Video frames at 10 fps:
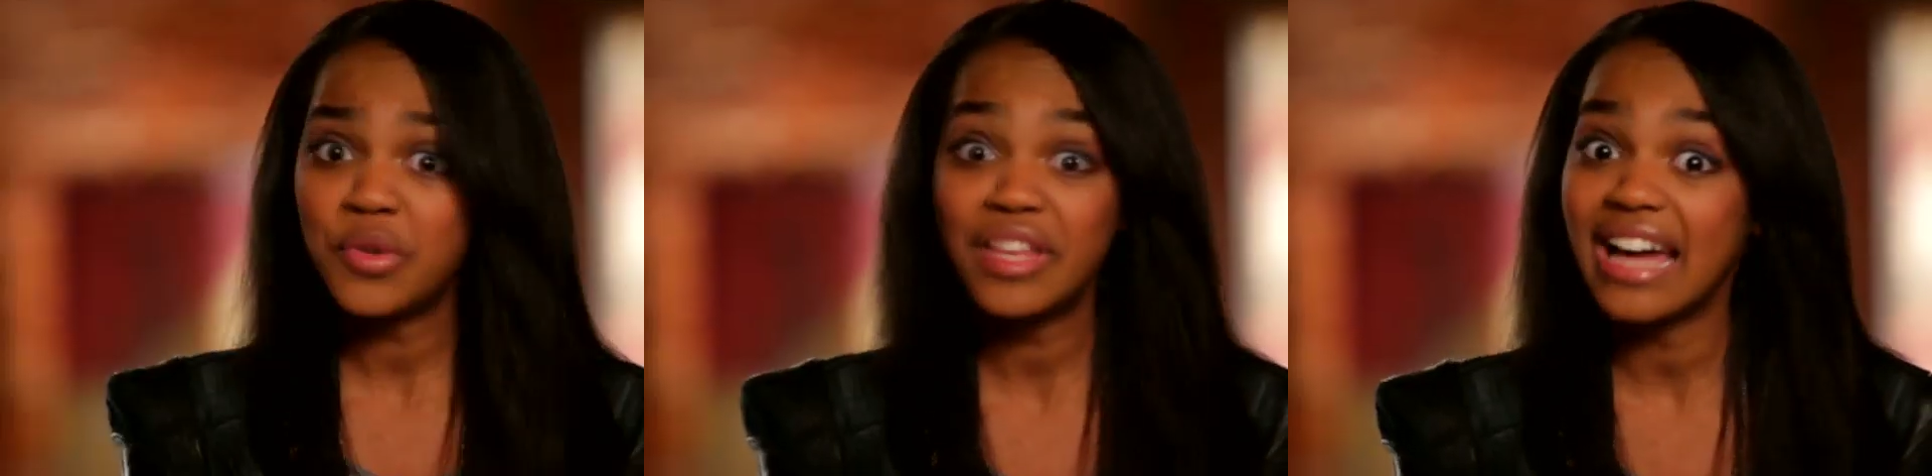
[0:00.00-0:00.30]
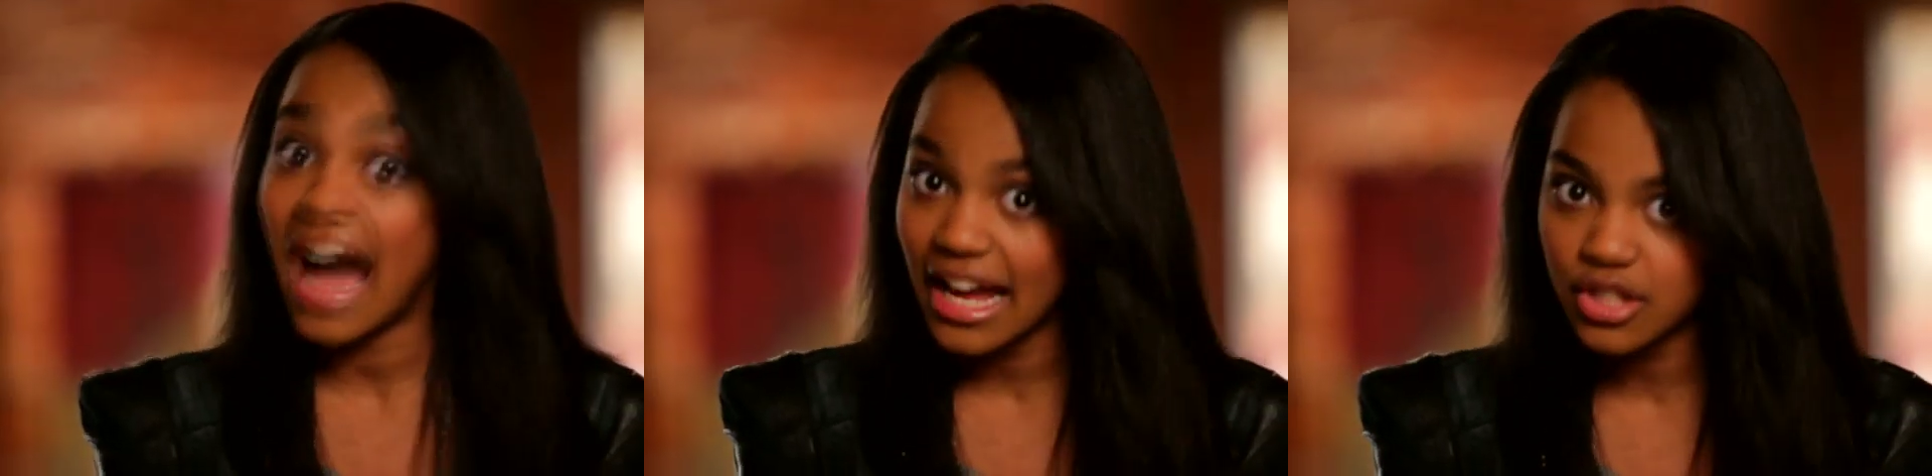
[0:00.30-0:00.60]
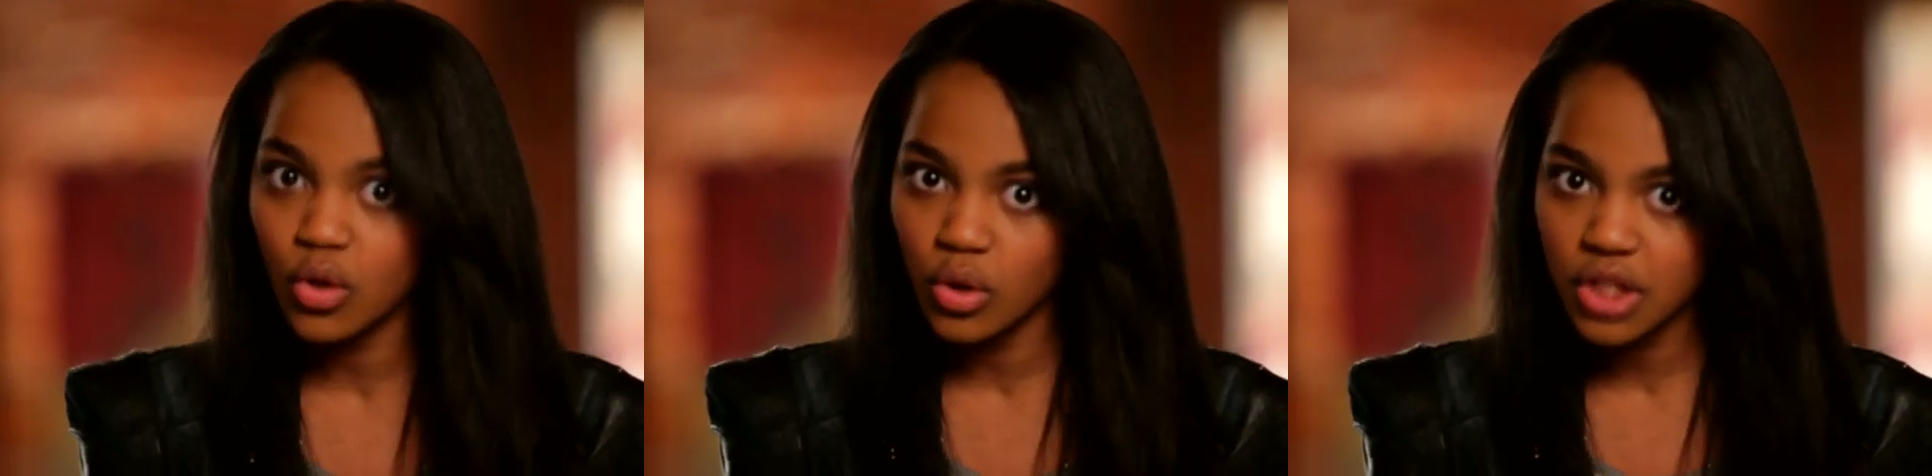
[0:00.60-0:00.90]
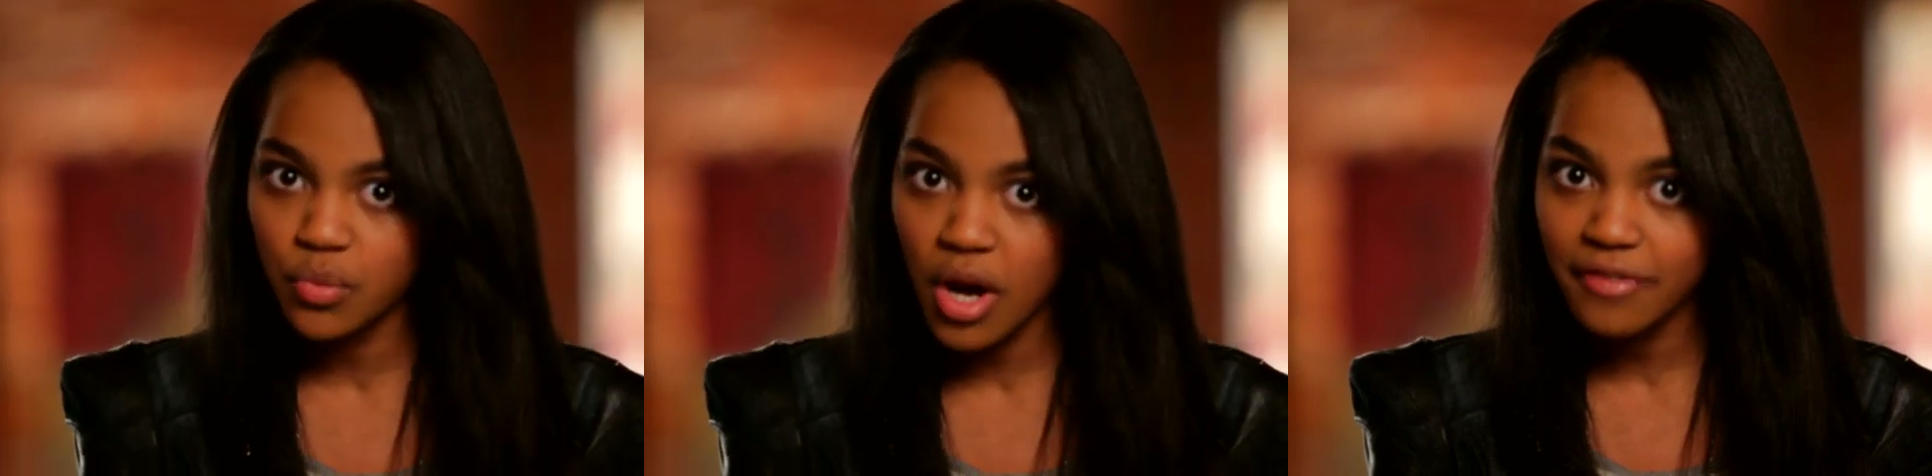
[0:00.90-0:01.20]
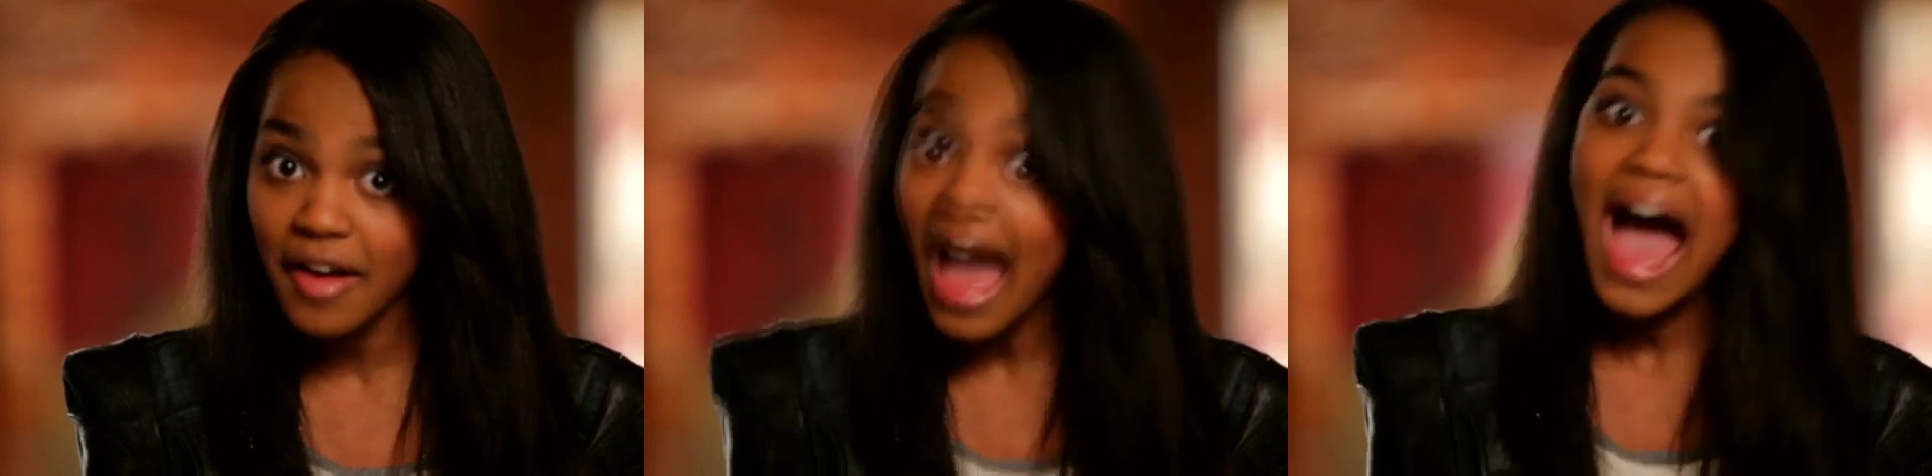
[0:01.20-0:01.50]
You think high school is
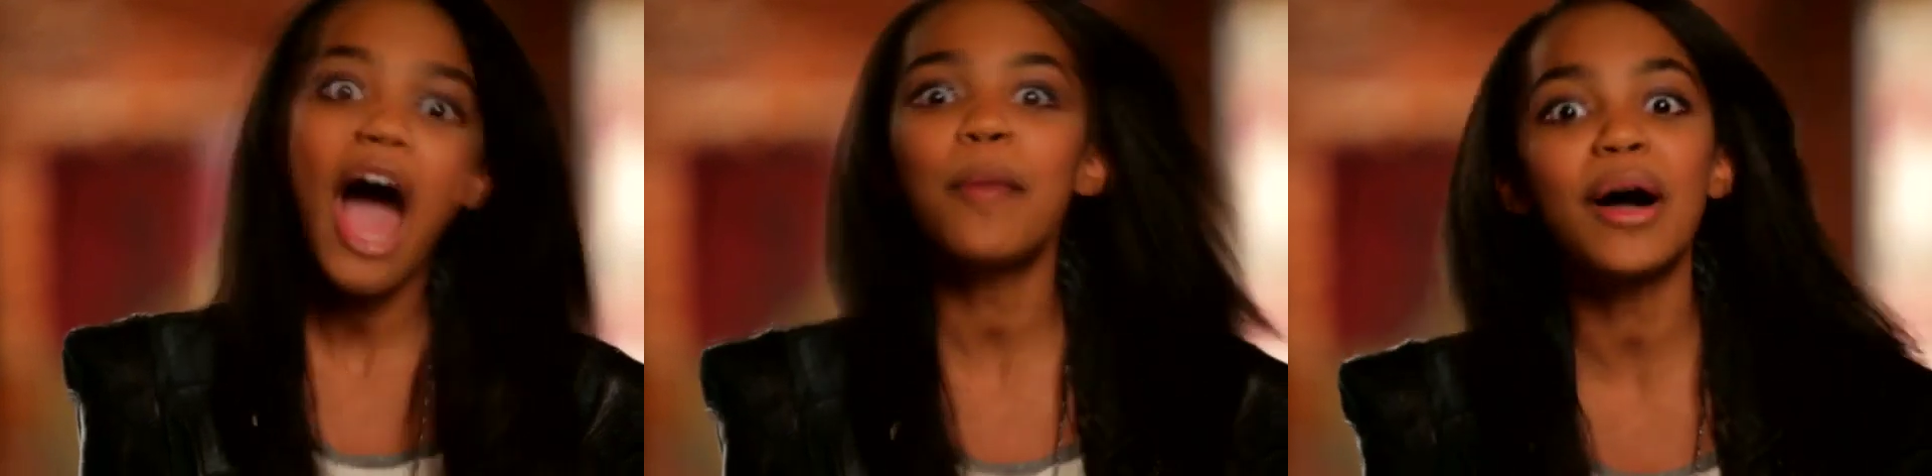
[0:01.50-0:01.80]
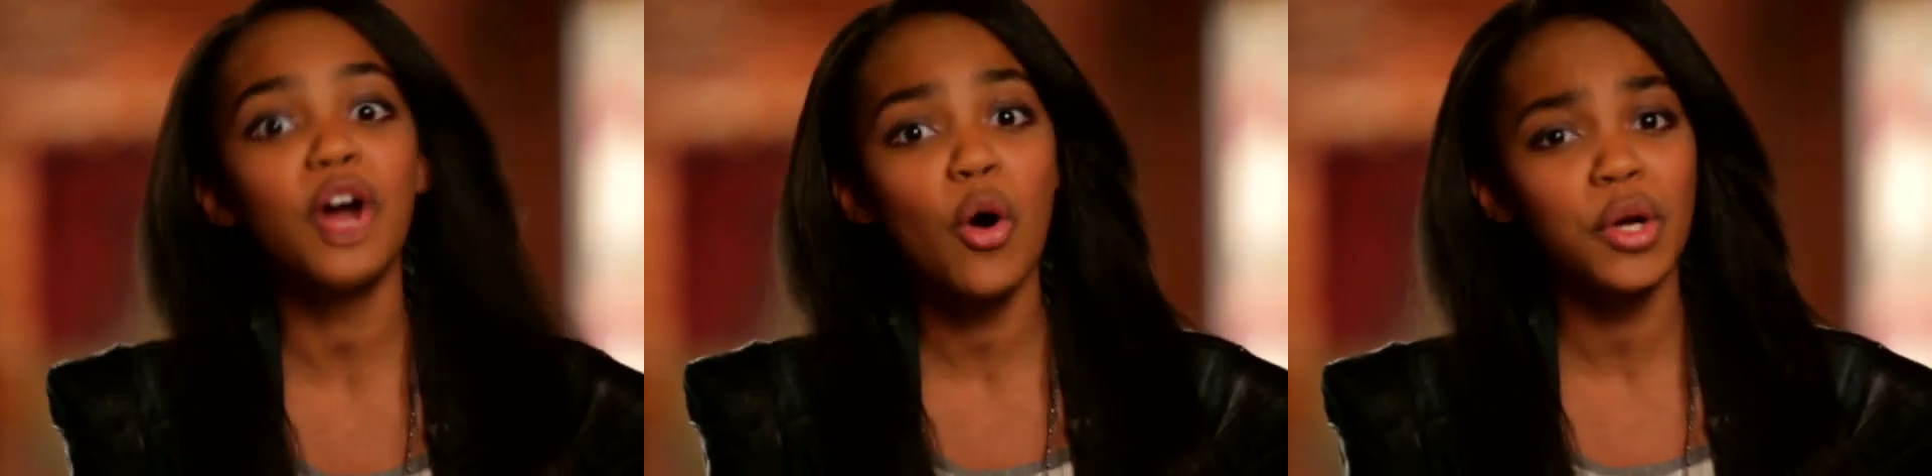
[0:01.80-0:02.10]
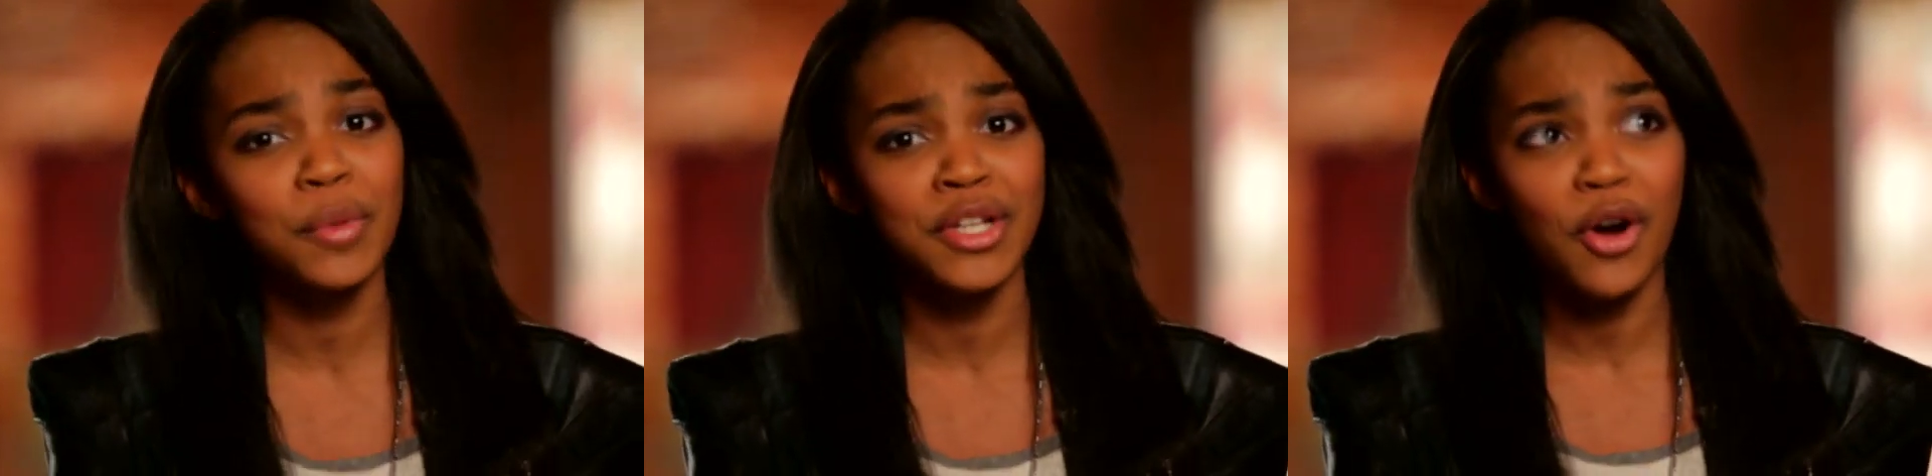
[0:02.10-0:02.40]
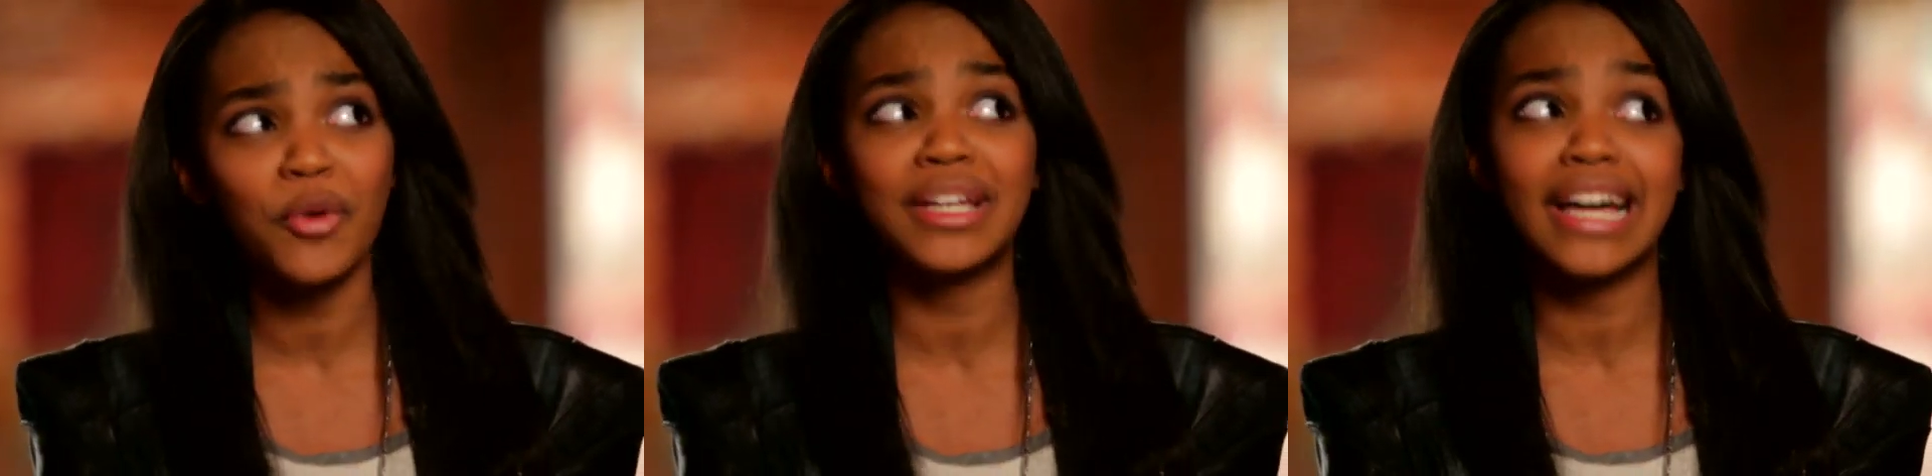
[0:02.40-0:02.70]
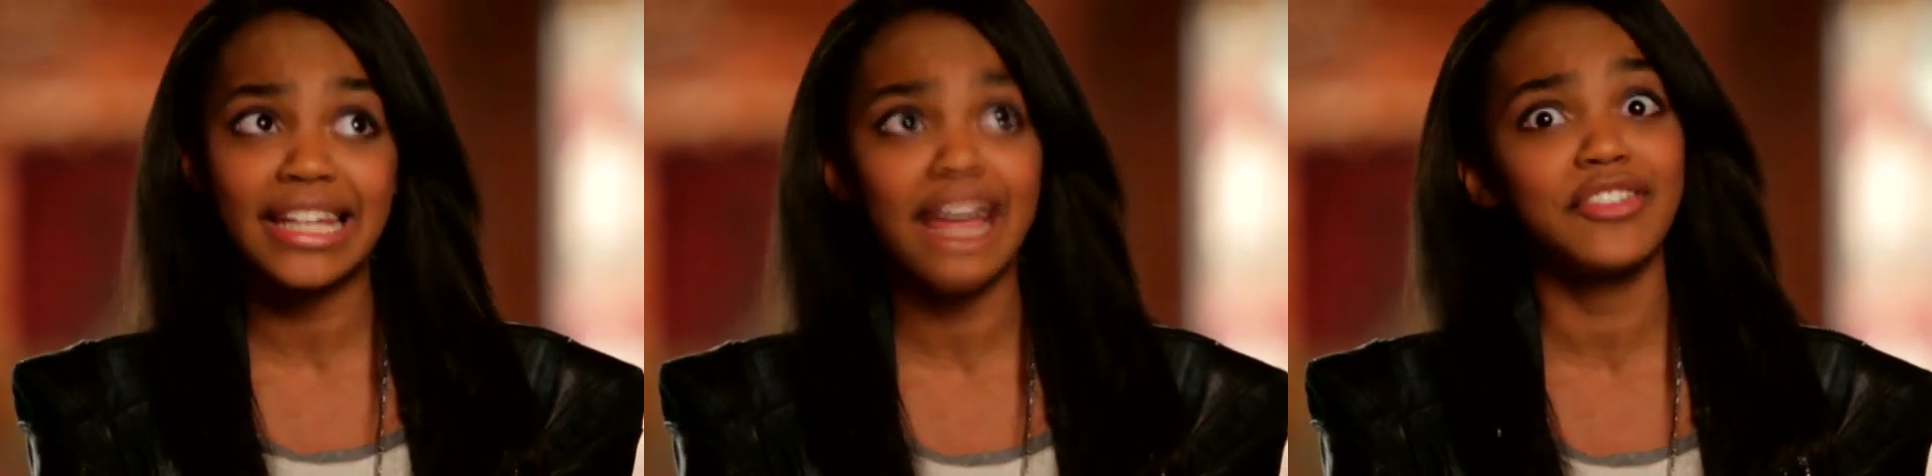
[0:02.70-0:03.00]
rough? How about going when you're only
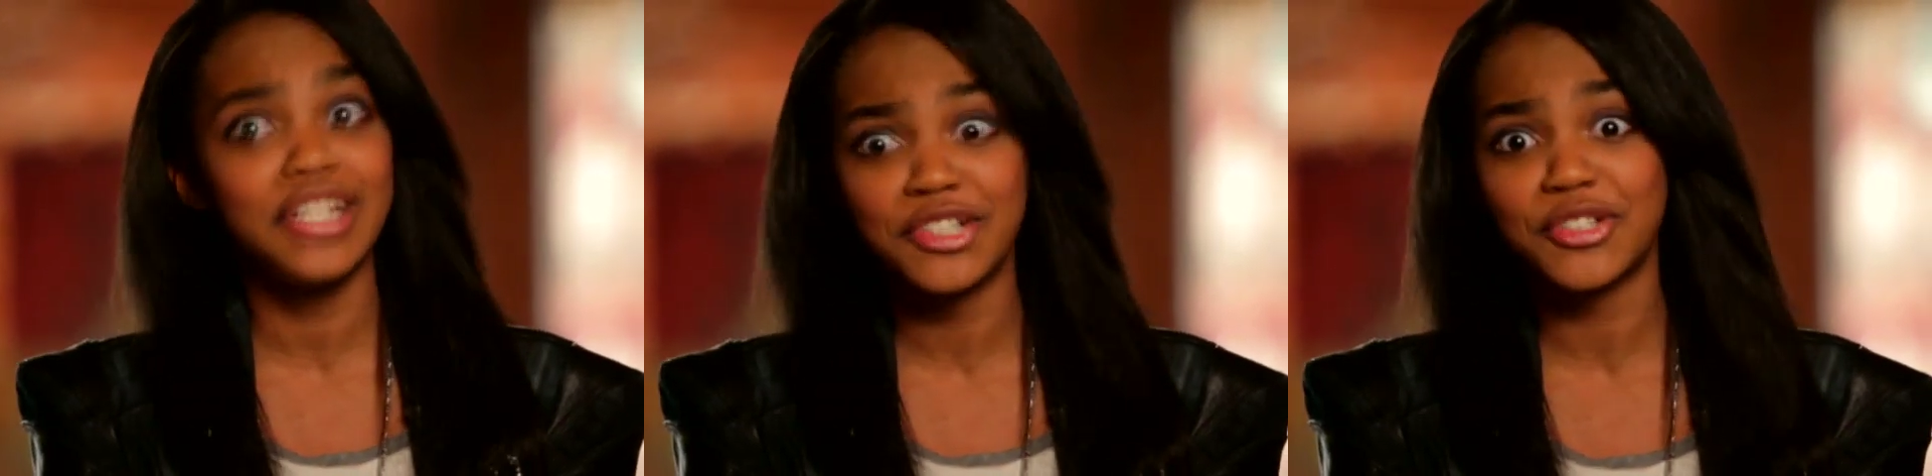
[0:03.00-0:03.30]
11